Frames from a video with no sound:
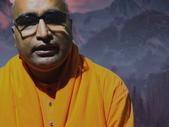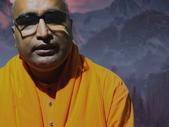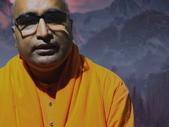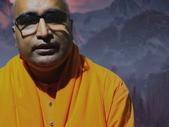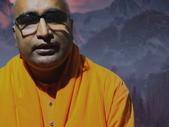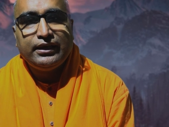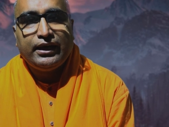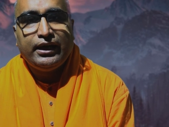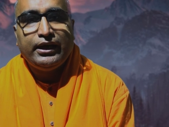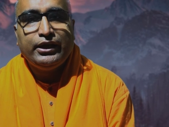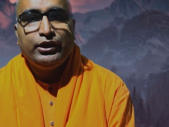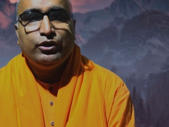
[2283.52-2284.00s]

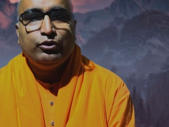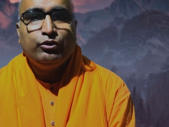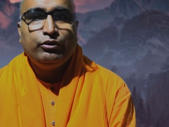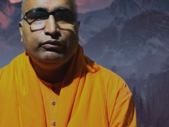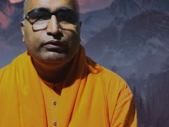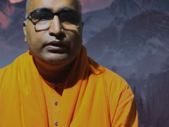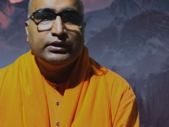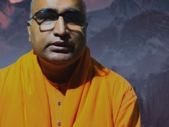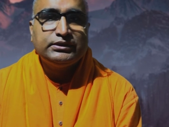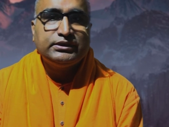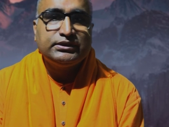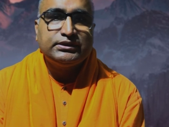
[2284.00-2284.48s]
entire
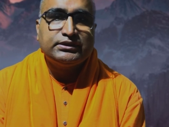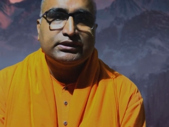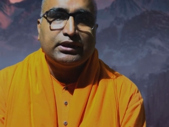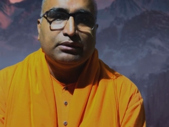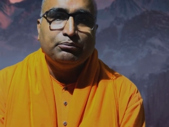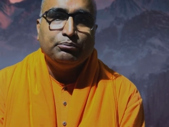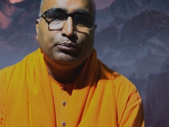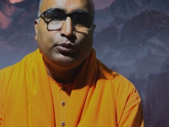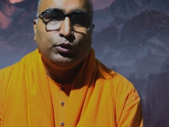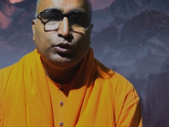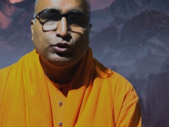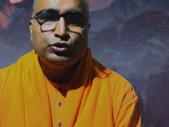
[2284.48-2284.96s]
universe is
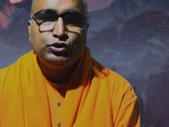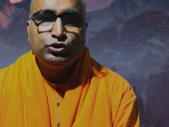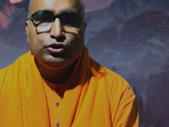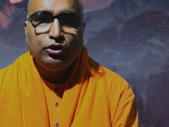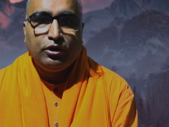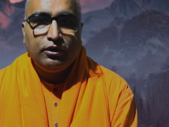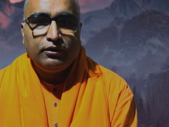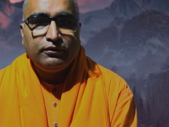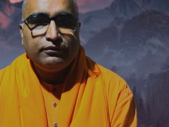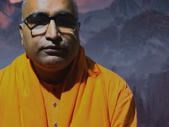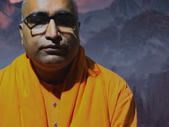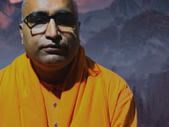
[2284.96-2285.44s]
composed
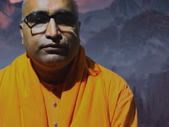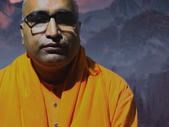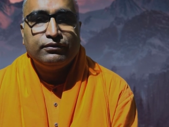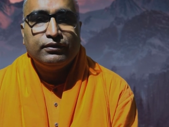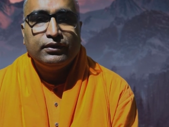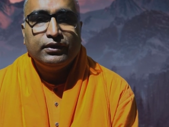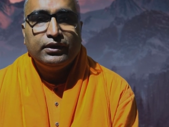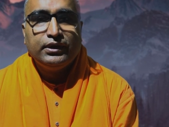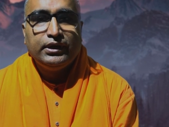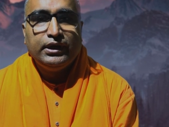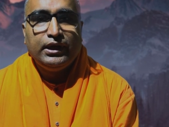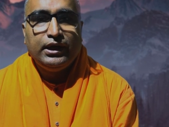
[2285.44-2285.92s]
of
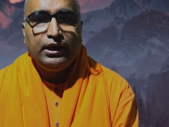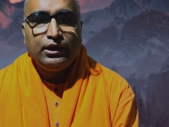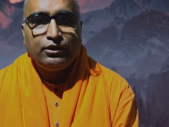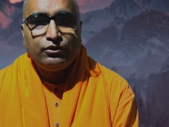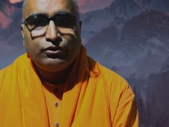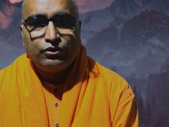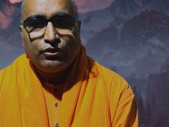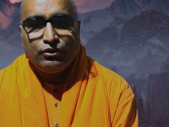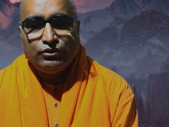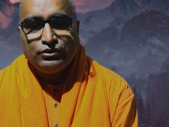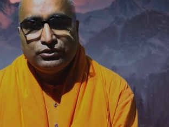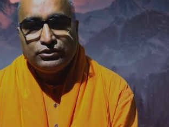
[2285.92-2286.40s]

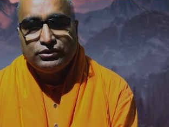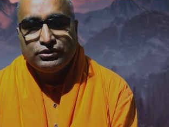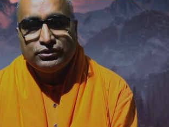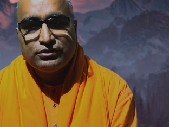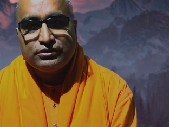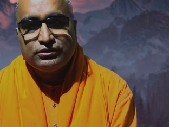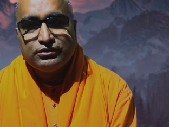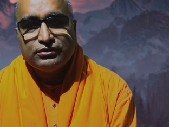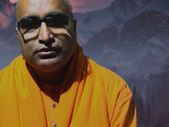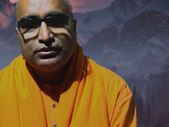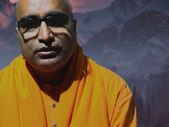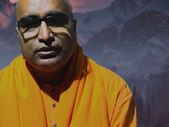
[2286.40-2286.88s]

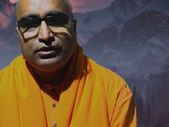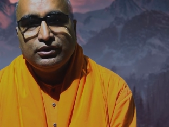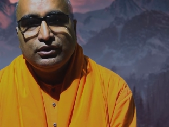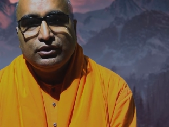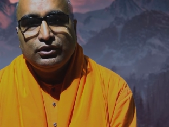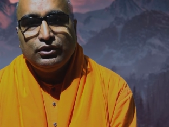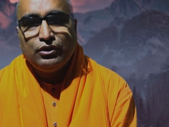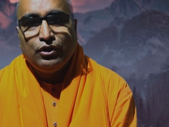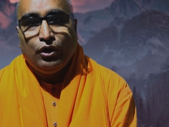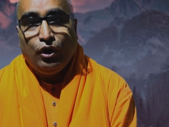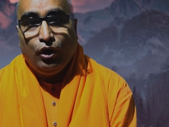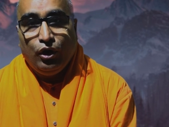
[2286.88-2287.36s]
electrons,
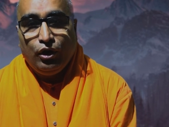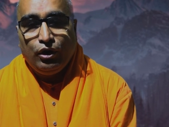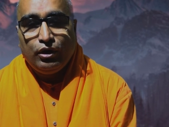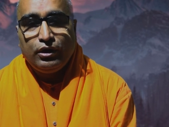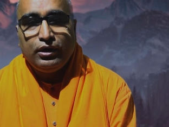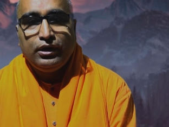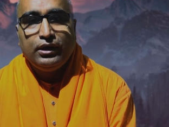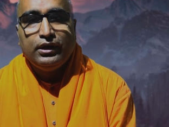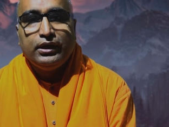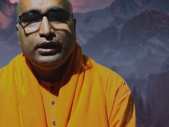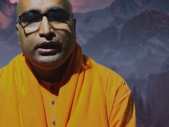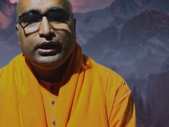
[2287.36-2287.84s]

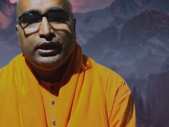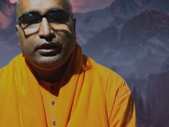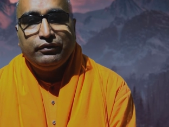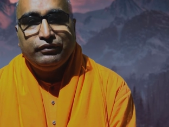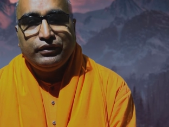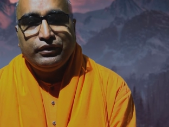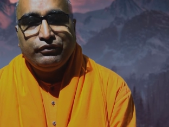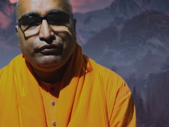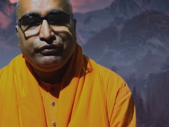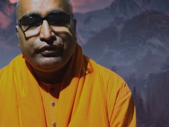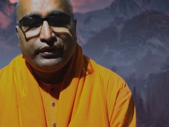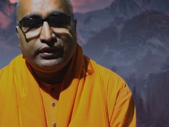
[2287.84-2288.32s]
or
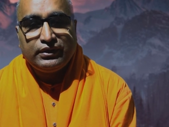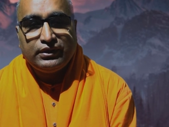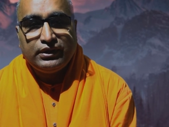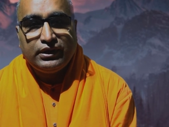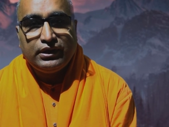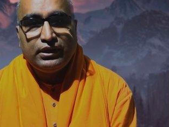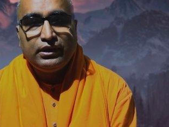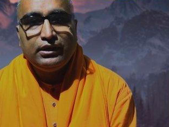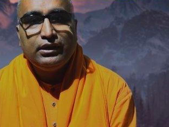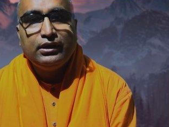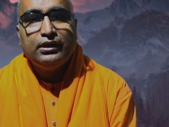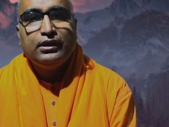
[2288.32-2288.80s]
even
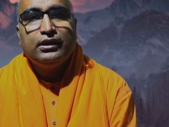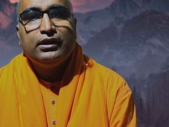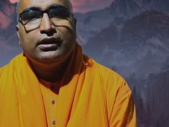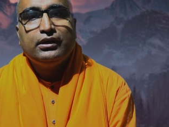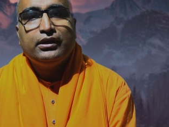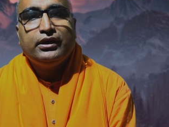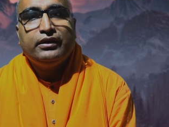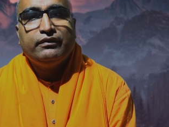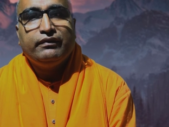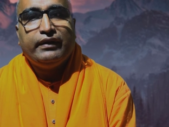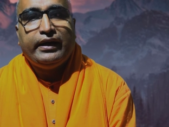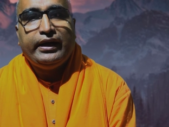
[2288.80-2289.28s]
further
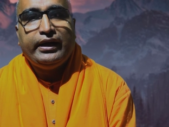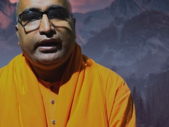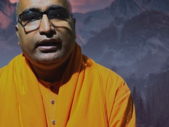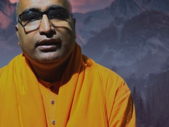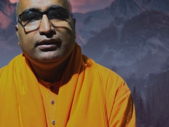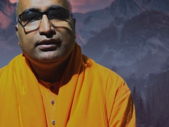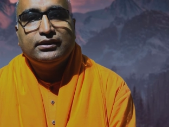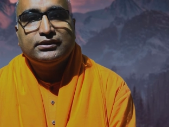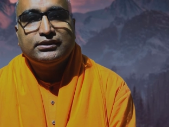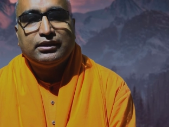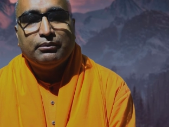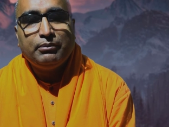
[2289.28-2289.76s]

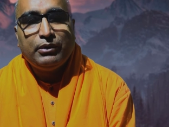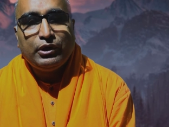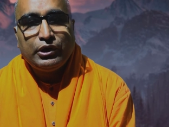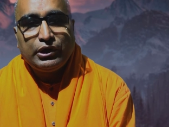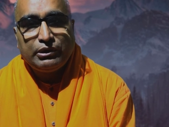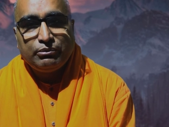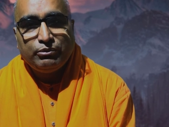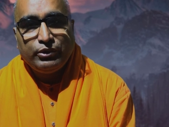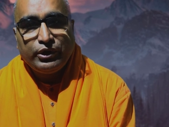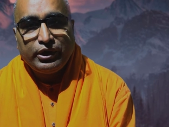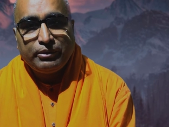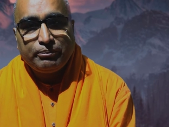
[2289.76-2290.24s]
dividing the
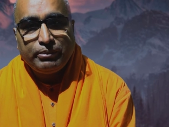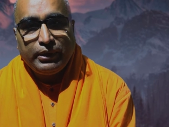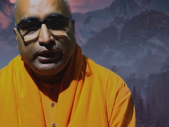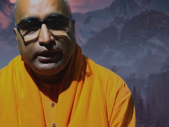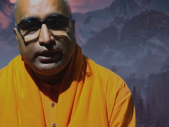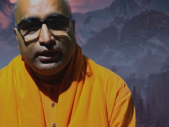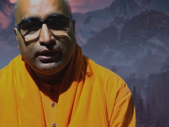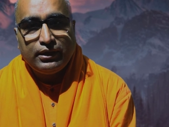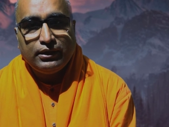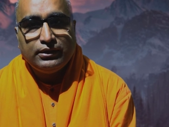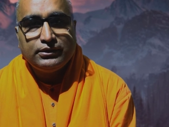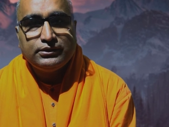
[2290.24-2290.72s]
subatomic
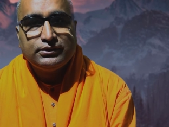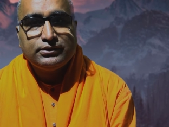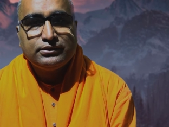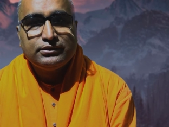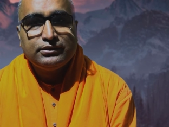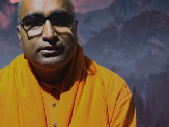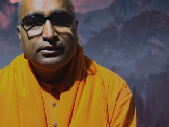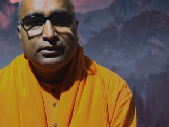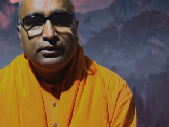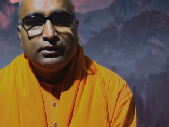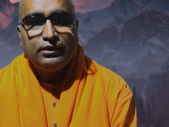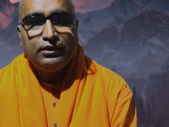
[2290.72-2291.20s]
particles.
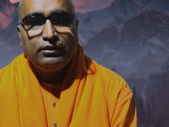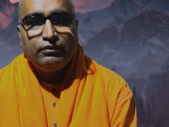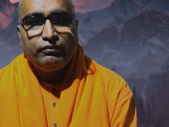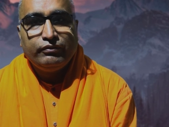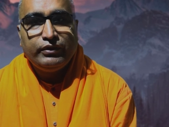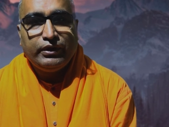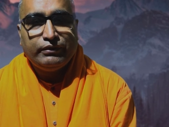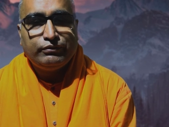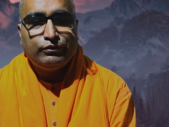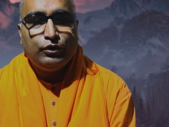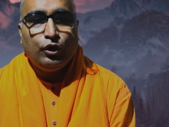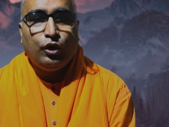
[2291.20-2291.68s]
We
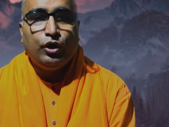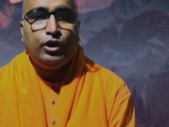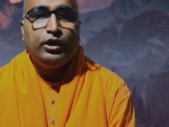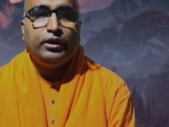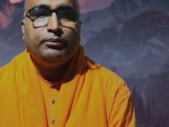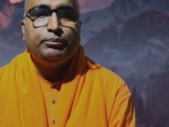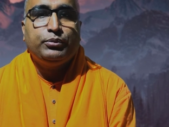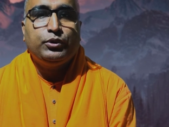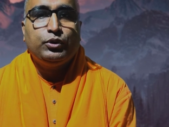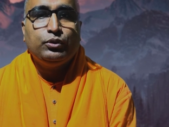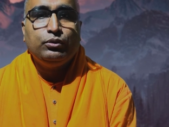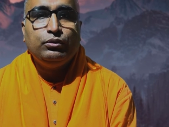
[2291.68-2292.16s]
have gone
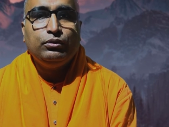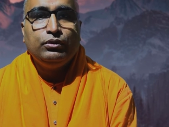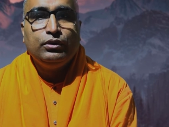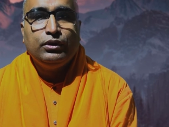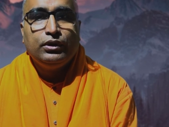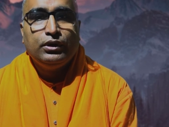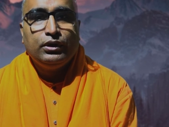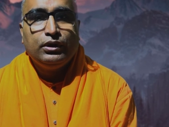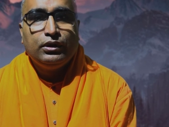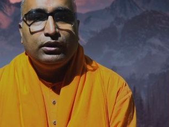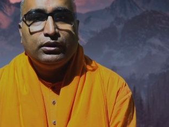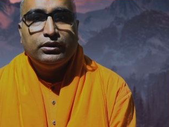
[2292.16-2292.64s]
up to
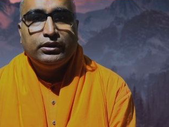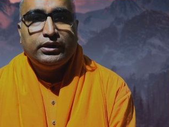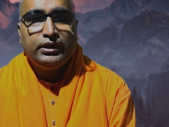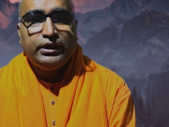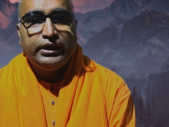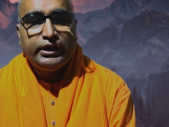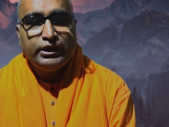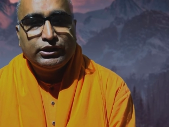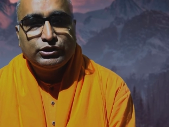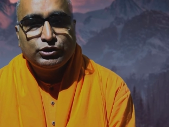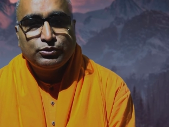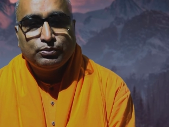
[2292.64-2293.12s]
the
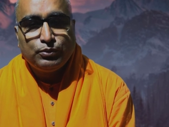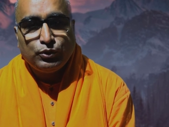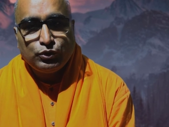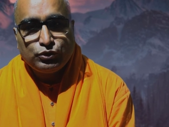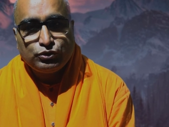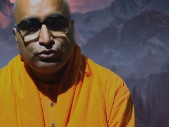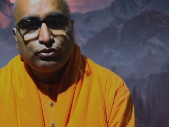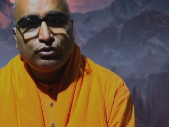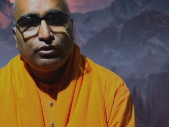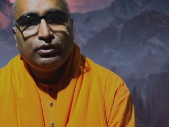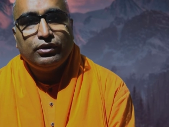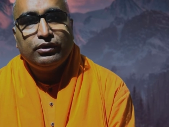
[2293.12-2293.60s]
Higgs
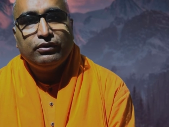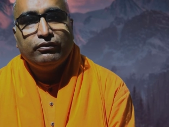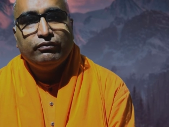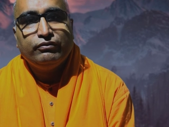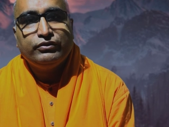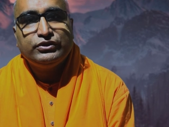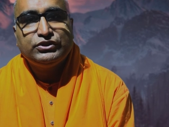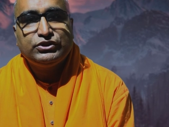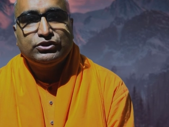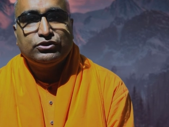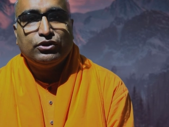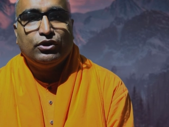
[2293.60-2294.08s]
boson,
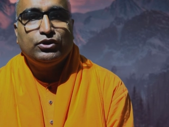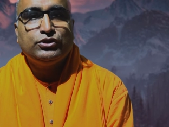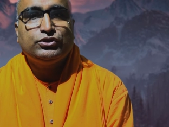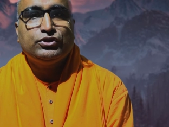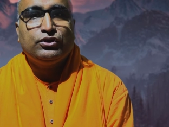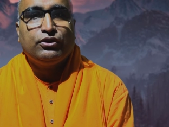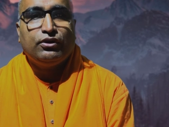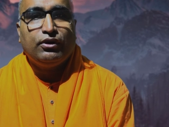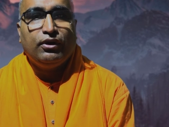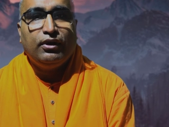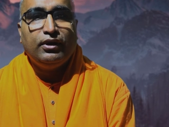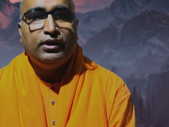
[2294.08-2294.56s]
which is
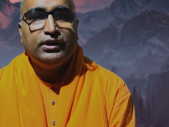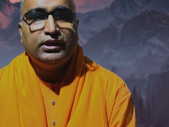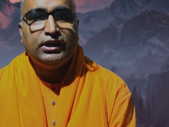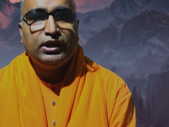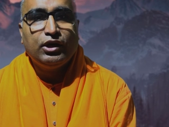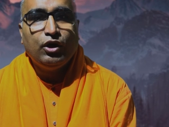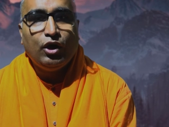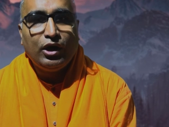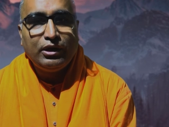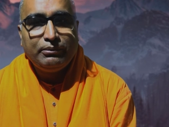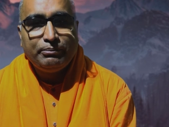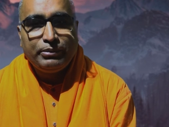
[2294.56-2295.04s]
also called the
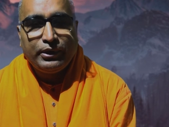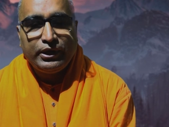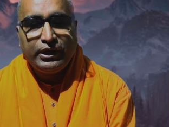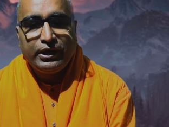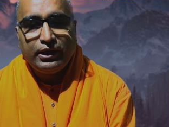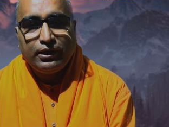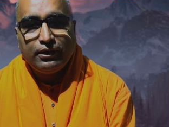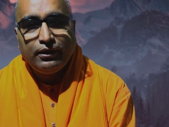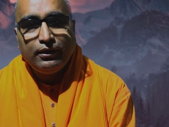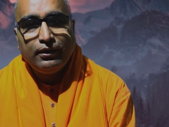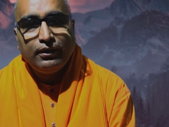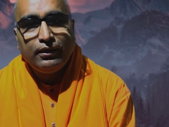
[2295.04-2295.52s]
God
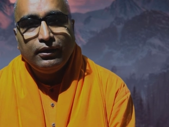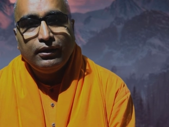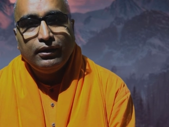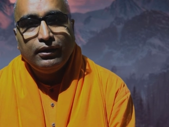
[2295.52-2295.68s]
particle.